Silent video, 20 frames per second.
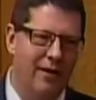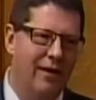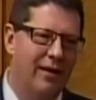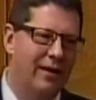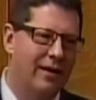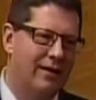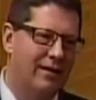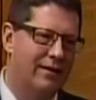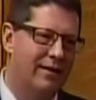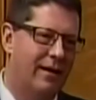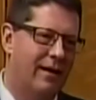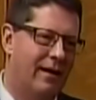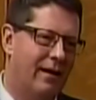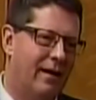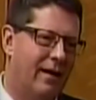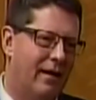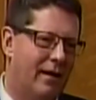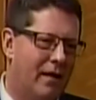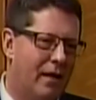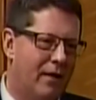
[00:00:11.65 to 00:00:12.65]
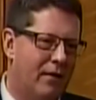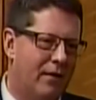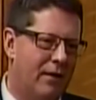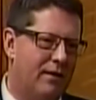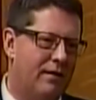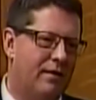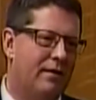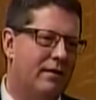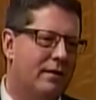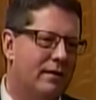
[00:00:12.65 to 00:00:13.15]
And I
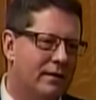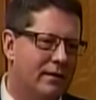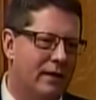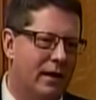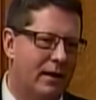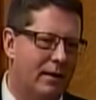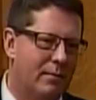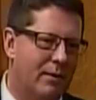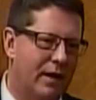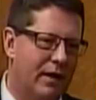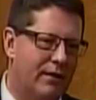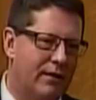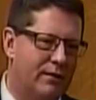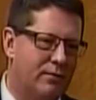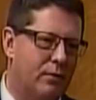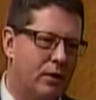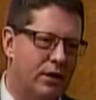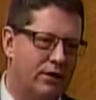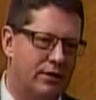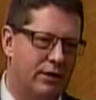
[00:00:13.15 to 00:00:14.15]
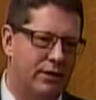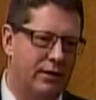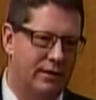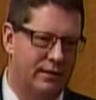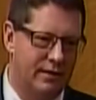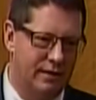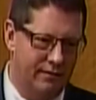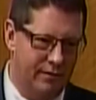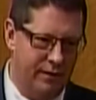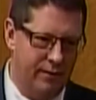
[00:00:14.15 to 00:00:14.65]
think anybody that's watching on
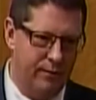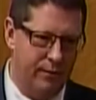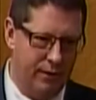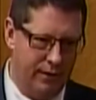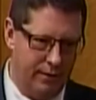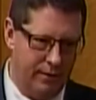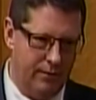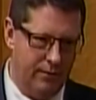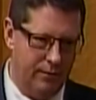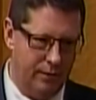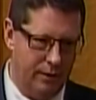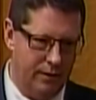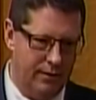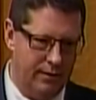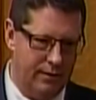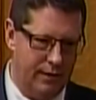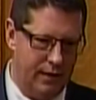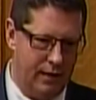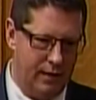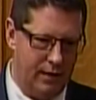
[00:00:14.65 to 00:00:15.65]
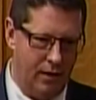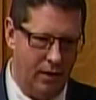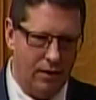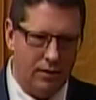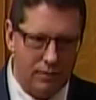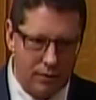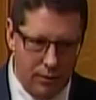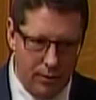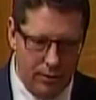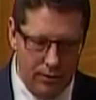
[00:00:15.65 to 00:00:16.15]
TV would
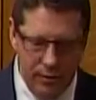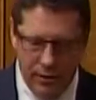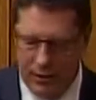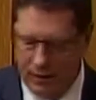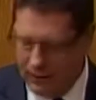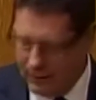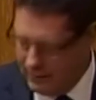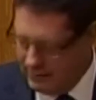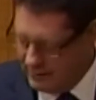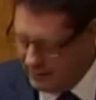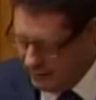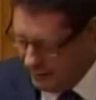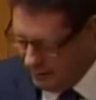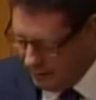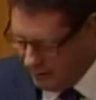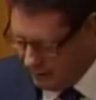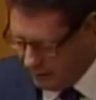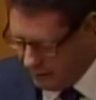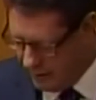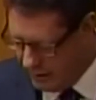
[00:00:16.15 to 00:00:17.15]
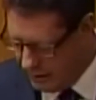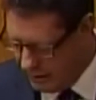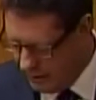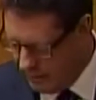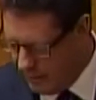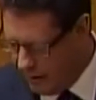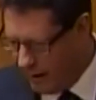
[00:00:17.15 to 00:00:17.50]
also consider it interesting.